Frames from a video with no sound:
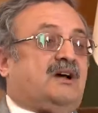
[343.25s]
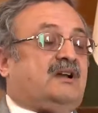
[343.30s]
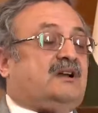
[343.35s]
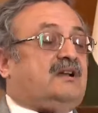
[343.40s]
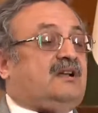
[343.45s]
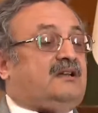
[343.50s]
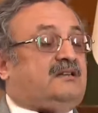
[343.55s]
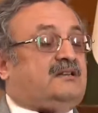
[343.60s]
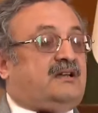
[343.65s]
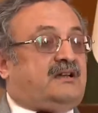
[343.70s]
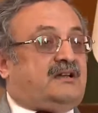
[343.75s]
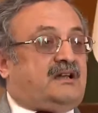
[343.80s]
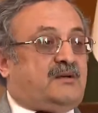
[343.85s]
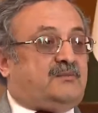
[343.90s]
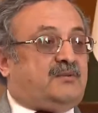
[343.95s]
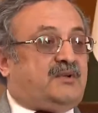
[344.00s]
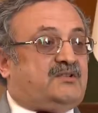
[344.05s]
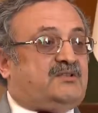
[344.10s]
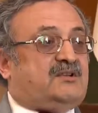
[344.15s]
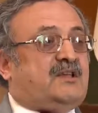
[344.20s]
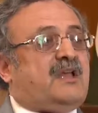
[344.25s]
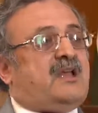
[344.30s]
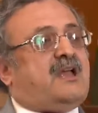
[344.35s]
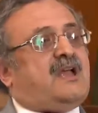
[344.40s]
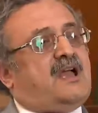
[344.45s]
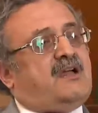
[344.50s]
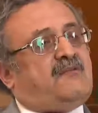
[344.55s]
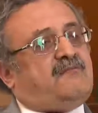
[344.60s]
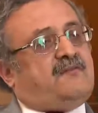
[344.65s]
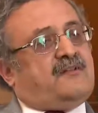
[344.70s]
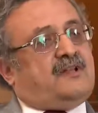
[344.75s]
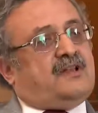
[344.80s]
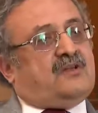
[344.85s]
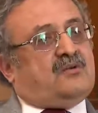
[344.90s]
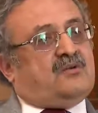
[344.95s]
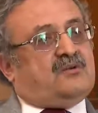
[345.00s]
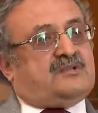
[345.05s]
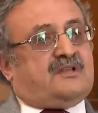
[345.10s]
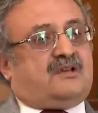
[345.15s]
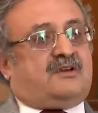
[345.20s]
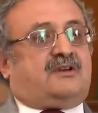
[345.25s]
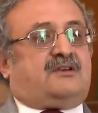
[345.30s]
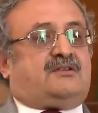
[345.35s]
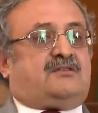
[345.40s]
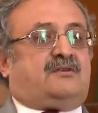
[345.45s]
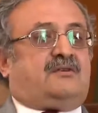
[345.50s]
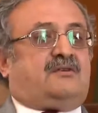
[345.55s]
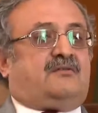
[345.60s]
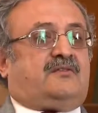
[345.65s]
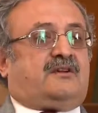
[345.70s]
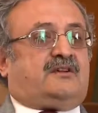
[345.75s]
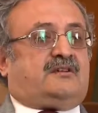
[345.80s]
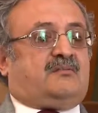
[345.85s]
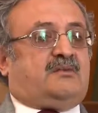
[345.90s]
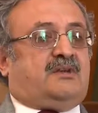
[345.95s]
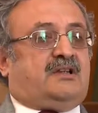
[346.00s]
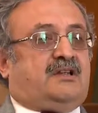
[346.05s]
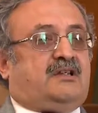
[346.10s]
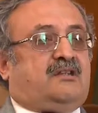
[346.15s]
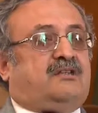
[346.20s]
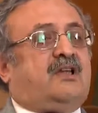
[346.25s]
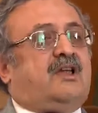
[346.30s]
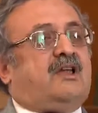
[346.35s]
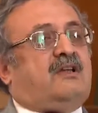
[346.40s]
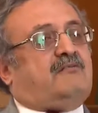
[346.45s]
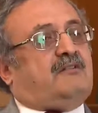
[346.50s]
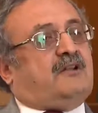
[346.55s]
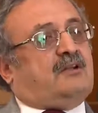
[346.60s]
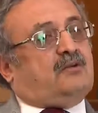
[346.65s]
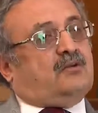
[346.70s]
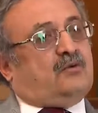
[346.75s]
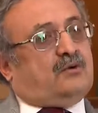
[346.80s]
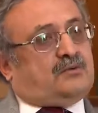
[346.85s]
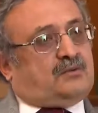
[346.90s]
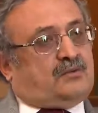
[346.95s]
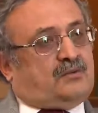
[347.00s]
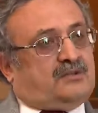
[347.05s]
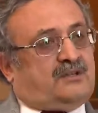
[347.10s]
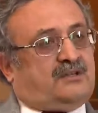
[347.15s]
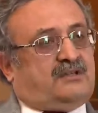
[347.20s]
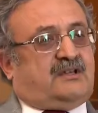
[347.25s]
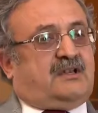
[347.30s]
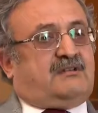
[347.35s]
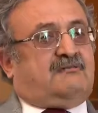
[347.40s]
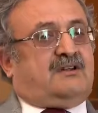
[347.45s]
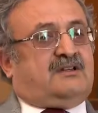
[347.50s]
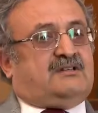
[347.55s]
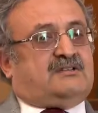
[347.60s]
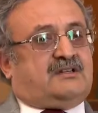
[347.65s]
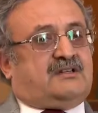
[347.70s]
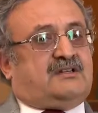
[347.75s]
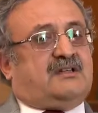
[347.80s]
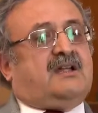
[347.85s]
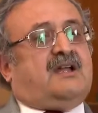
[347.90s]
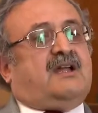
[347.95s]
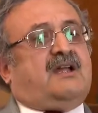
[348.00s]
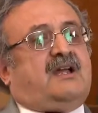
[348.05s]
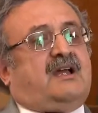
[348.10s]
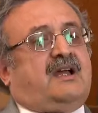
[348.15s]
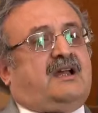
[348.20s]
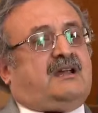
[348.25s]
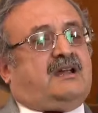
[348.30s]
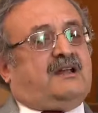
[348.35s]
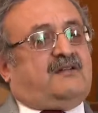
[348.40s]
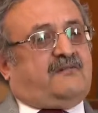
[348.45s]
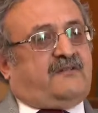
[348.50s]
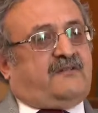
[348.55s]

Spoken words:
Unless that happens, every new generation of Kashmiris will go through this convulsion and